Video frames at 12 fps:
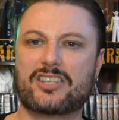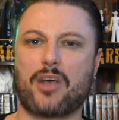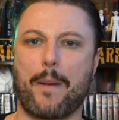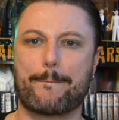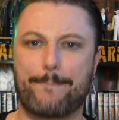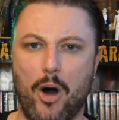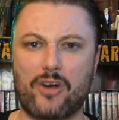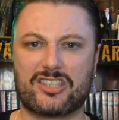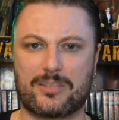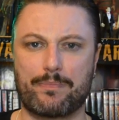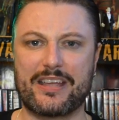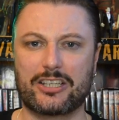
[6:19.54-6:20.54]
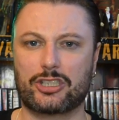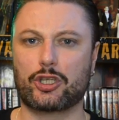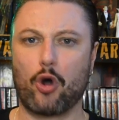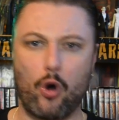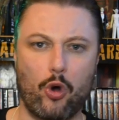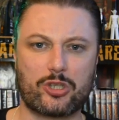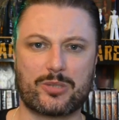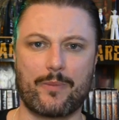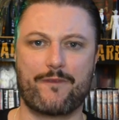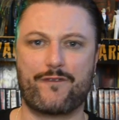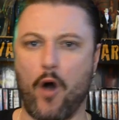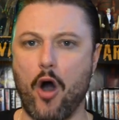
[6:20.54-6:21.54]
a boss bitch, awesome
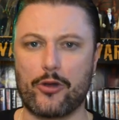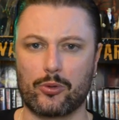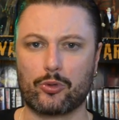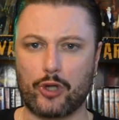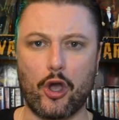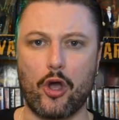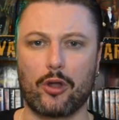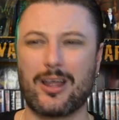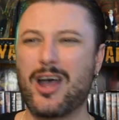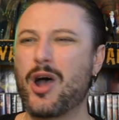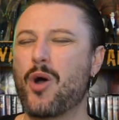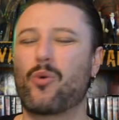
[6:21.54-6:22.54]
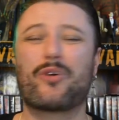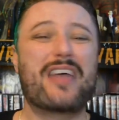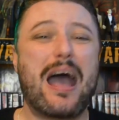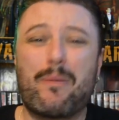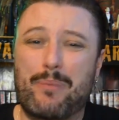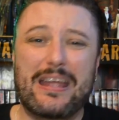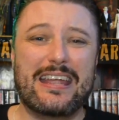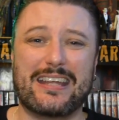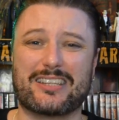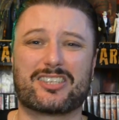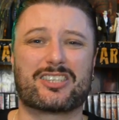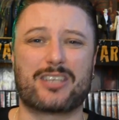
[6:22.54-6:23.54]
final girl, without being
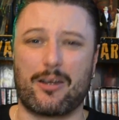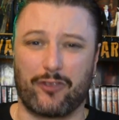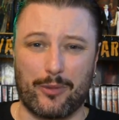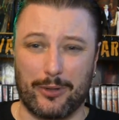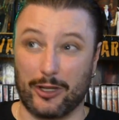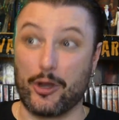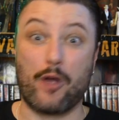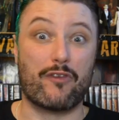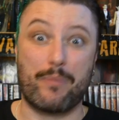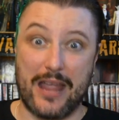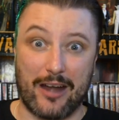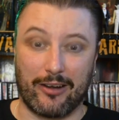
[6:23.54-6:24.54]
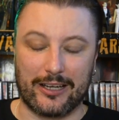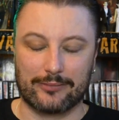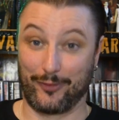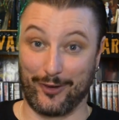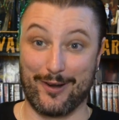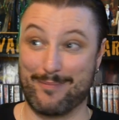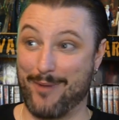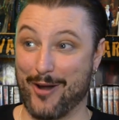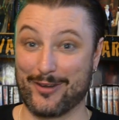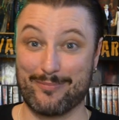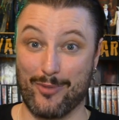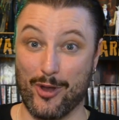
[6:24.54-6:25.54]
insufferable and overbearing. For a
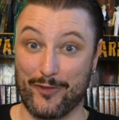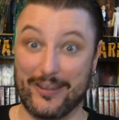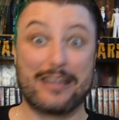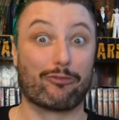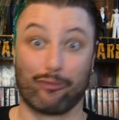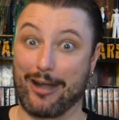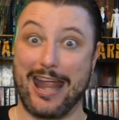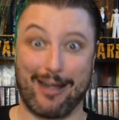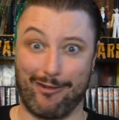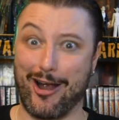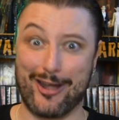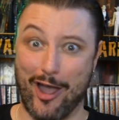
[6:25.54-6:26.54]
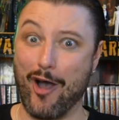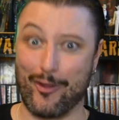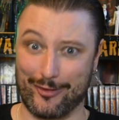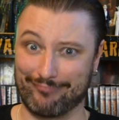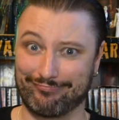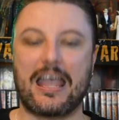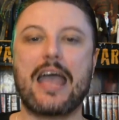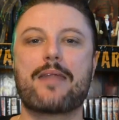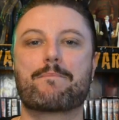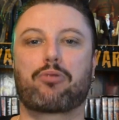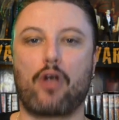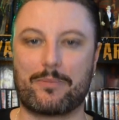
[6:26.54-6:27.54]
modern movie, rare, I know.
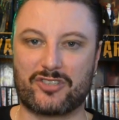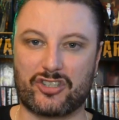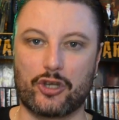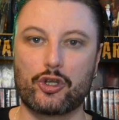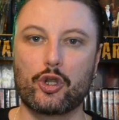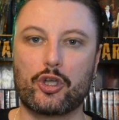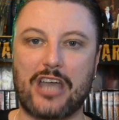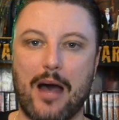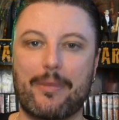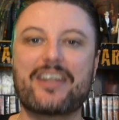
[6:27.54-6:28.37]
And props to newcomer